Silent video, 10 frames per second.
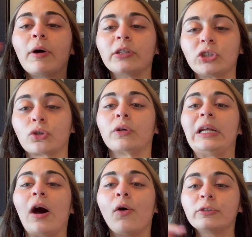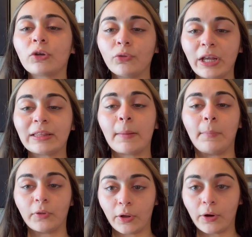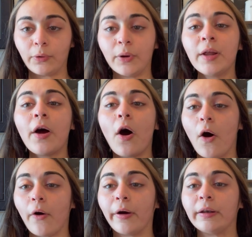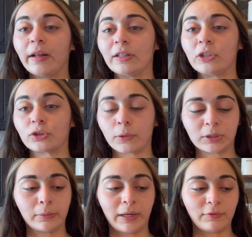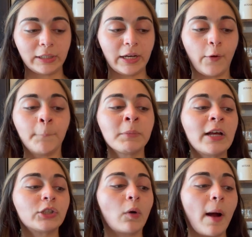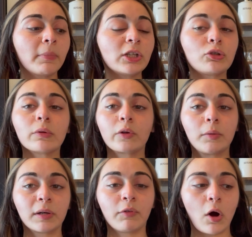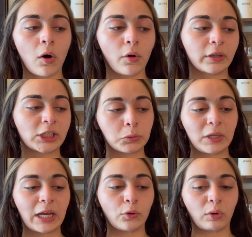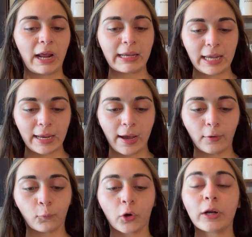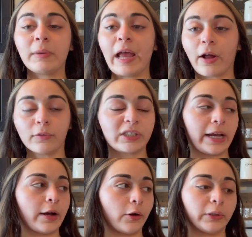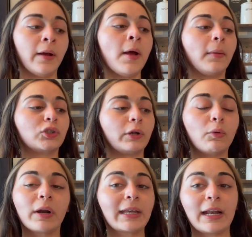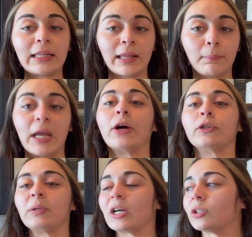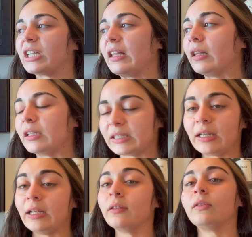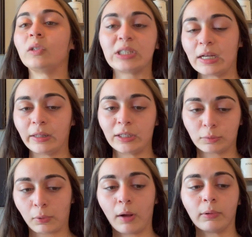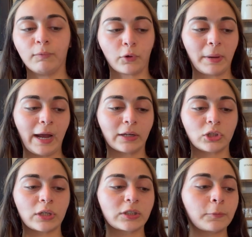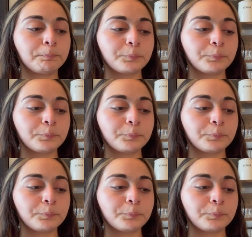on the screen. I'll also link them below on in the description of my video. So I'm going to do a little bit of a haul this weekend when I can. We're going to be out of town, so I don't want to get anything mailed because in, in the city, stealing is a problem for packages.